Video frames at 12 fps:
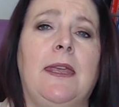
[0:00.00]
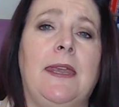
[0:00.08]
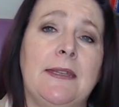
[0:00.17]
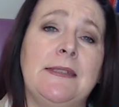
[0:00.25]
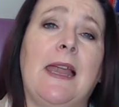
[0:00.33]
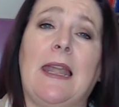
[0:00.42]

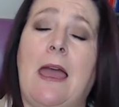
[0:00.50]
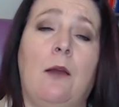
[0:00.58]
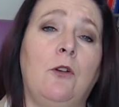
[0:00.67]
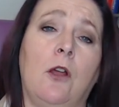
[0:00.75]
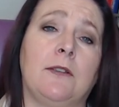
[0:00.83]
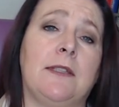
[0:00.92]
He isn't
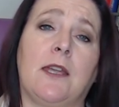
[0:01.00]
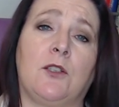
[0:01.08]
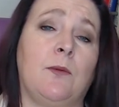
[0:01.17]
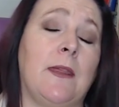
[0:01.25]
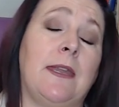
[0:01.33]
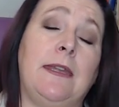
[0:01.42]
allowed
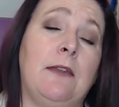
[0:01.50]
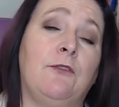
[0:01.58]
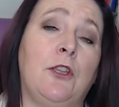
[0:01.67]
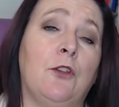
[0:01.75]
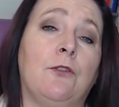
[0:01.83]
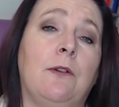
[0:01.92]
contact with any of
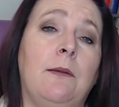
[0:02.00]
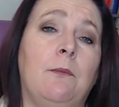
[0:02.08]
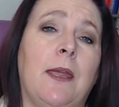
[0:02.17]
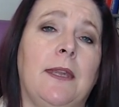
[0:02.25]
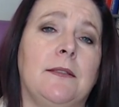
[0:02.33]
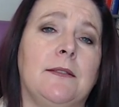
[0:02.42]
the other
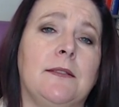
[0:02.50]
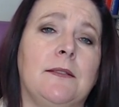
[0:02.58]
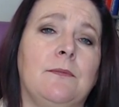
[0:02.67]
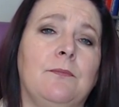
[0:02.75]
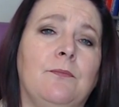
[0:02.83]
inmates.